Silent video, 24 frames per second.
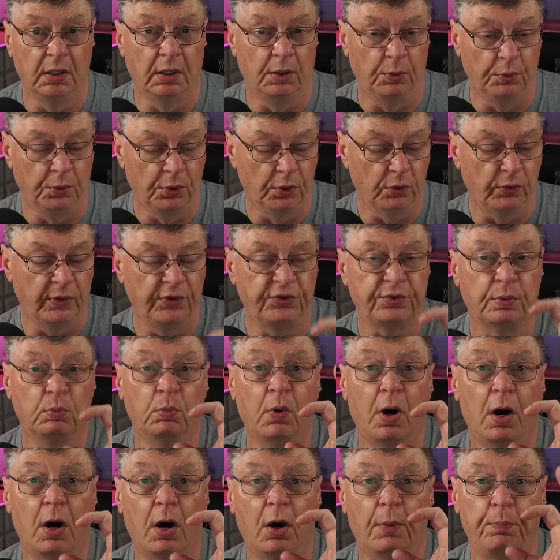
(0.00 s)
really
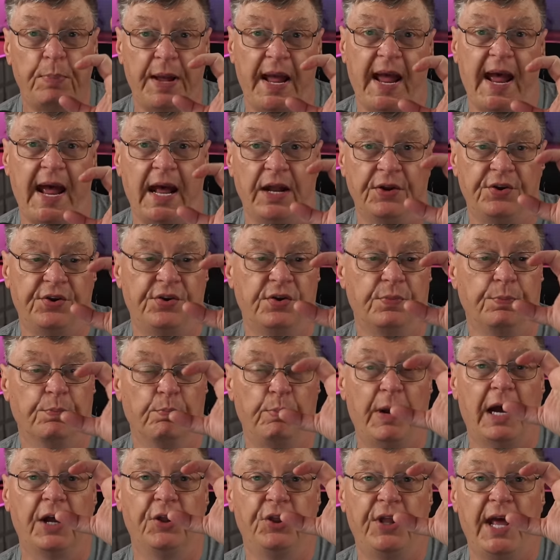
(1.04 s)
small patch,
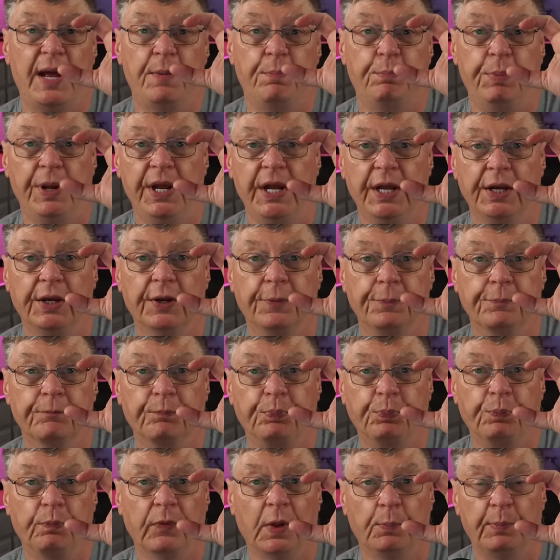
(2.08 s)
about that big,
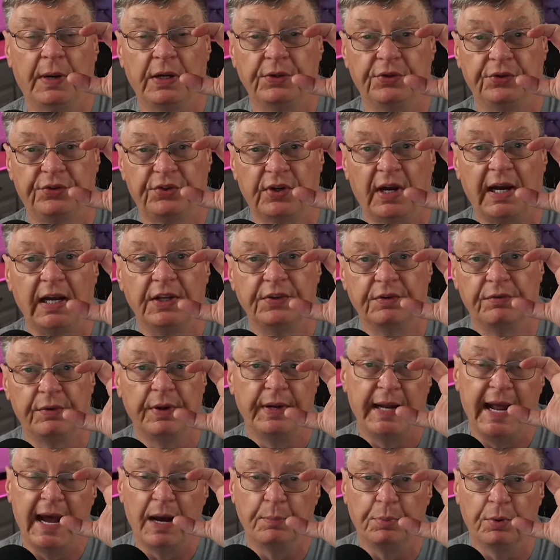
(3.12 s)
about the size of
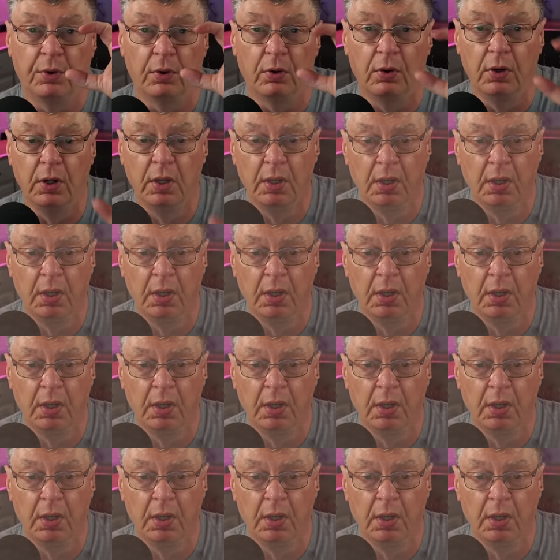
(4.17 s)
an apple.